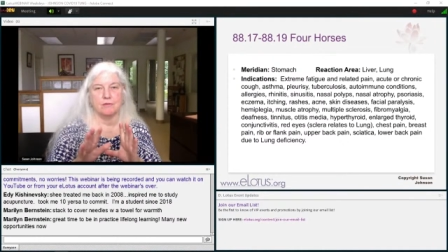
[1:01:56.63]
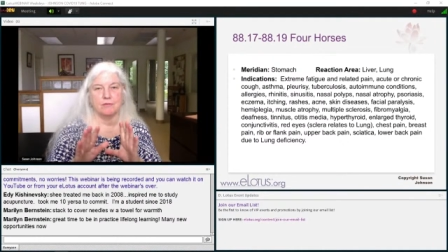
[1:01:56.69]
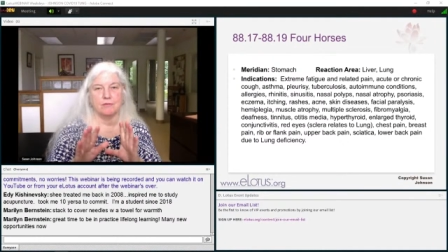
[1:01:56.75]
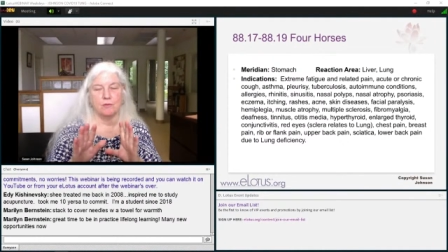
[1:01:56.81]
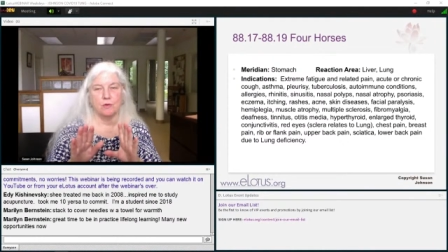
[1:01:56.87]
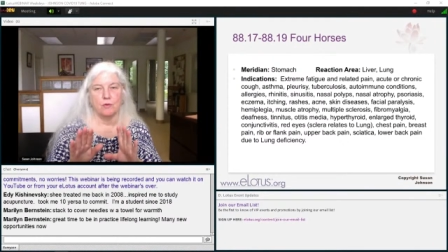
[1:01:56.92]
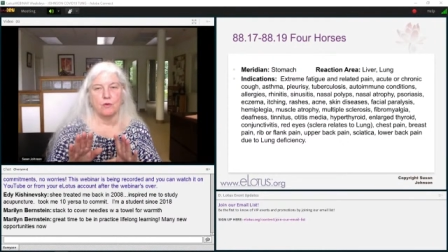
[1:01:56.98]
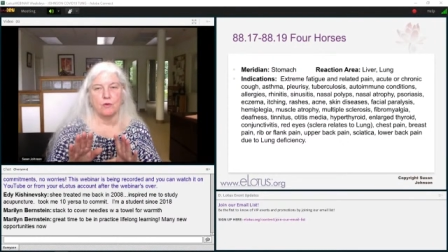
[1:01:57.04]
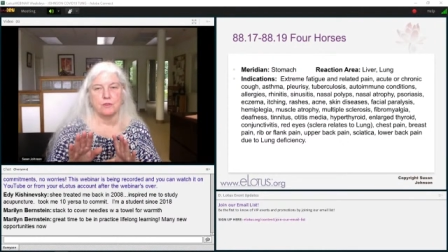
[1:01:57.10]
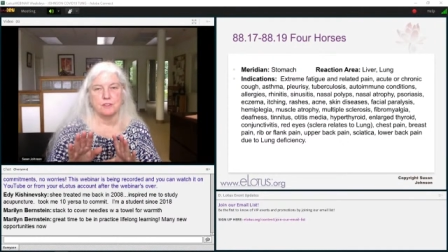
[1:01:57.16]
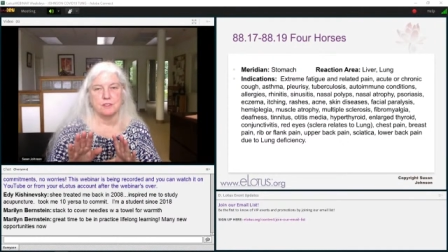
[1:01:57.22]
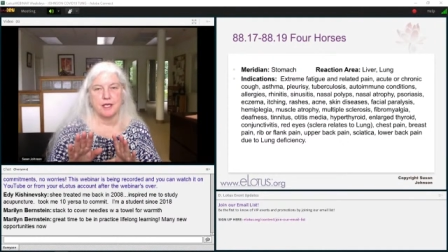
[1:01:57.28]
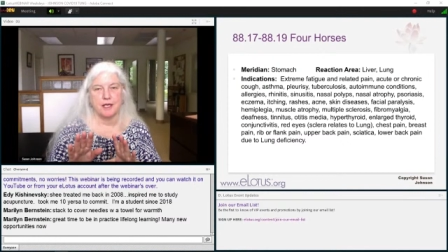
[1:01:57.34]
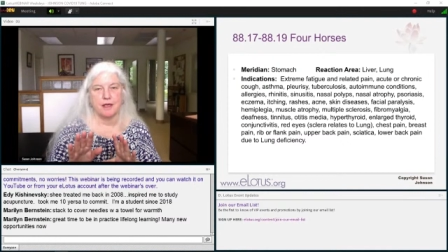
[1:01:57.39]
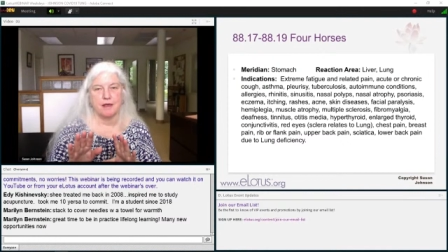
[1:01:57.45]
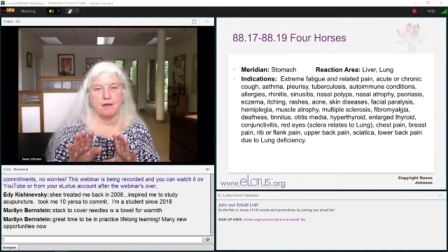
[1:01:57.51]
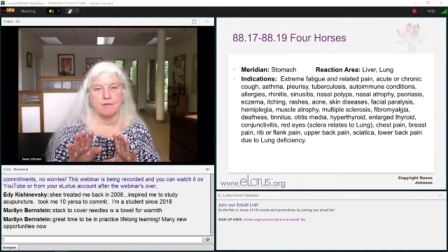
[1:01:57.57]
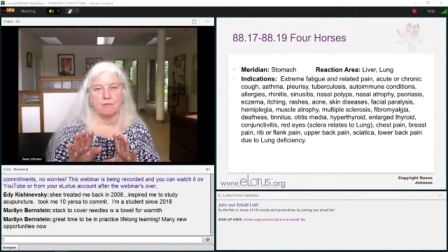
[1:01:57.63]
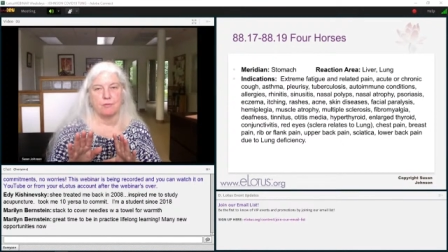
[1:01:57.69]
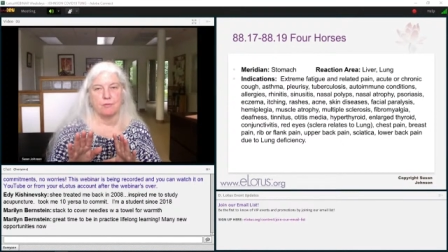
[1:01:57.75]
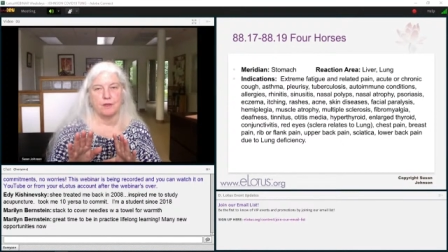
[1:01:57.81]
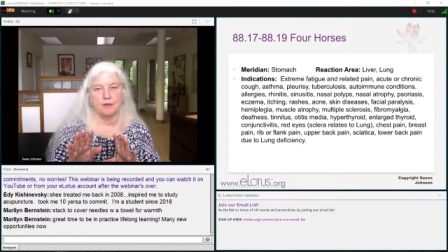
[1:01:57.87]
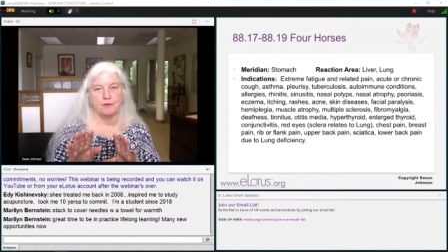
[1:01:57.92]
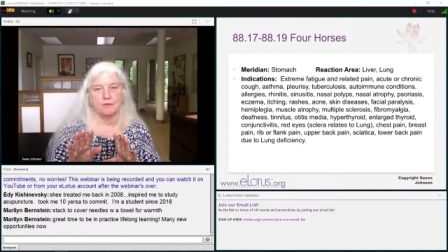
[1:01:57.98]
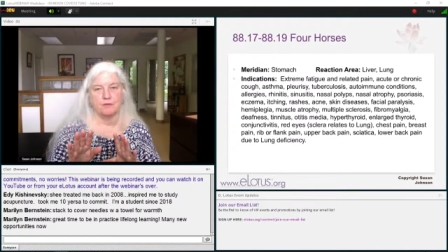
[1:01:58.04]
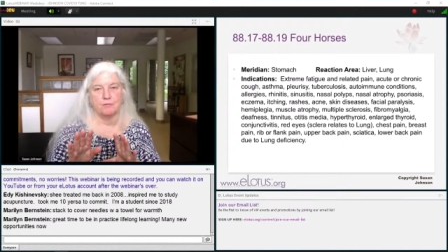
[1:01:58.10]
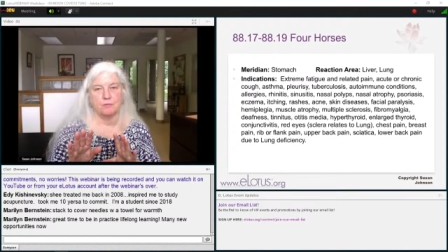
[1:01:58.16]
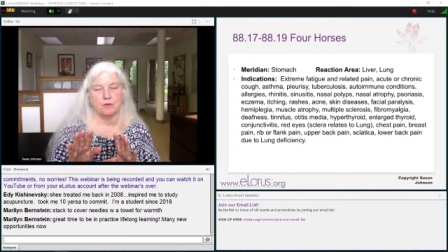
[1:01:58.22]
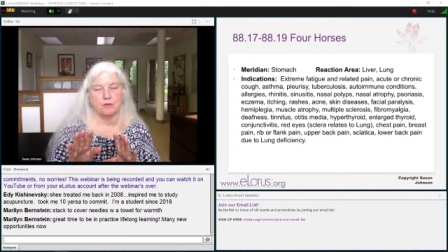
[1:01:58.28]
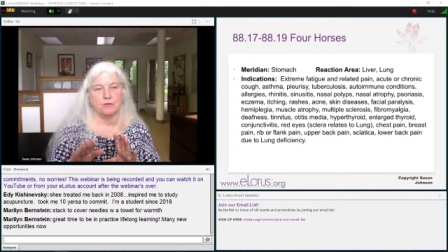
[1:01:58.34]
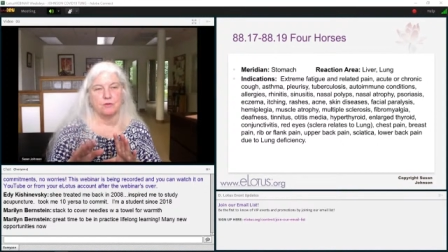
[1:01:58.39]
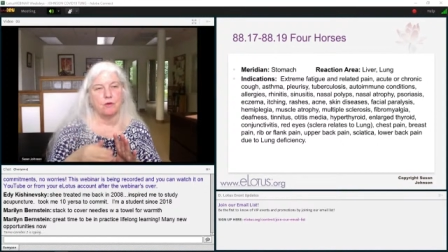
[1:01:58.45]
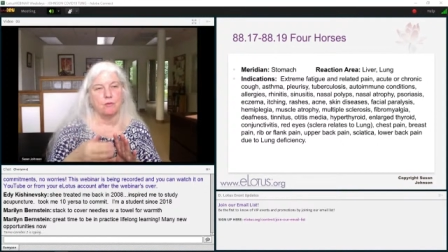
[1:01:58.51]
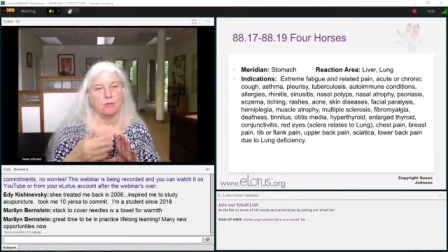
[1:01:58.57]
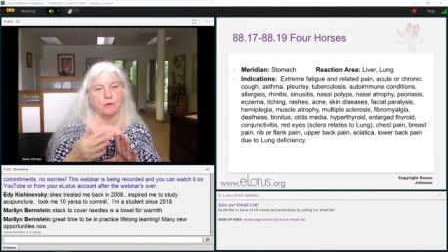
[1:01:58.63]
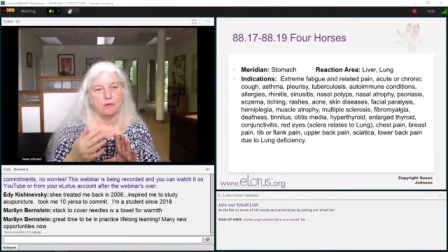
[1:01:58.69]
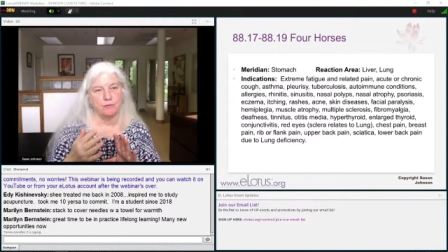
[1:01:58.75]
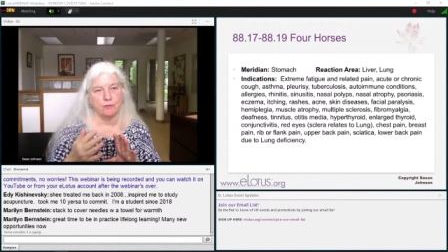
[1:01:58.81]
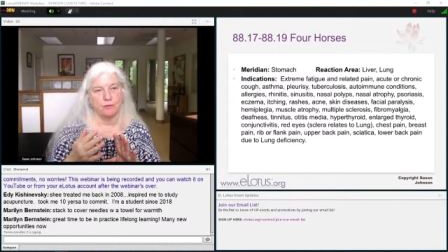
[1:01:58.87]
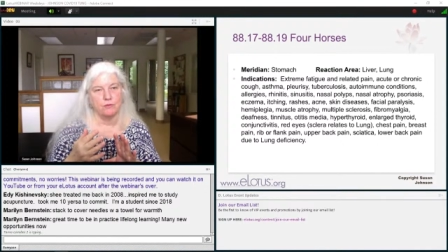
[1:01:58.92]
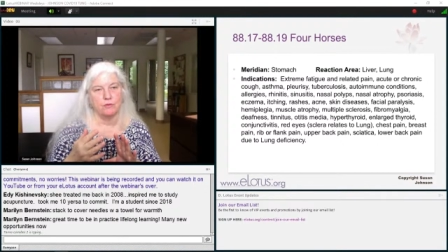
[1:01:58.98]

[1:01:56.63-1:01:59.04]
four horses have what is what is what don't refer